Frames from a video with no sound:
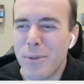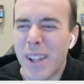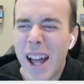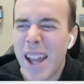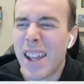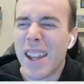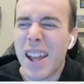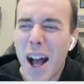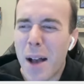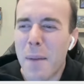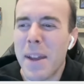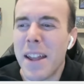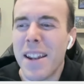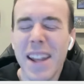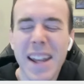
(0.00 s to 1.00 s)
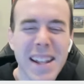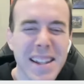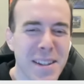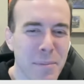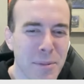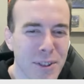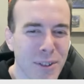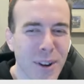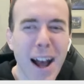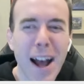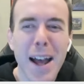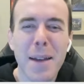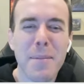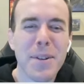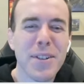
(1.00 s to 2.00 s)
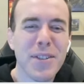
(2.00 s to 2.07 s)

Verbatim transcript: like, comment, and subscribe